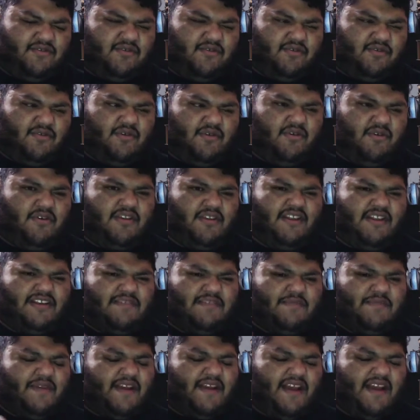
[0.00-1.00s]
or no, I
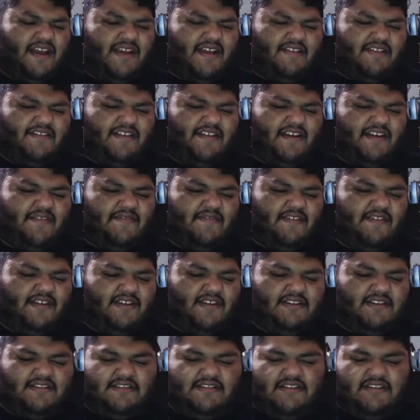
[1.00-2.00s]
think it's Manhattan side of
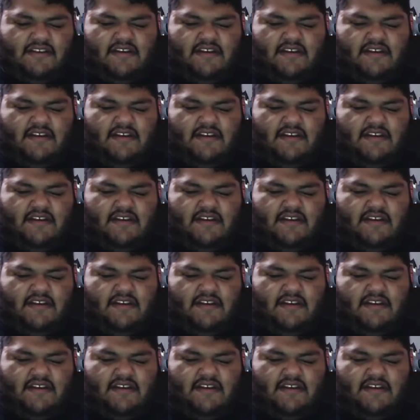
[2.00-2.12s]
things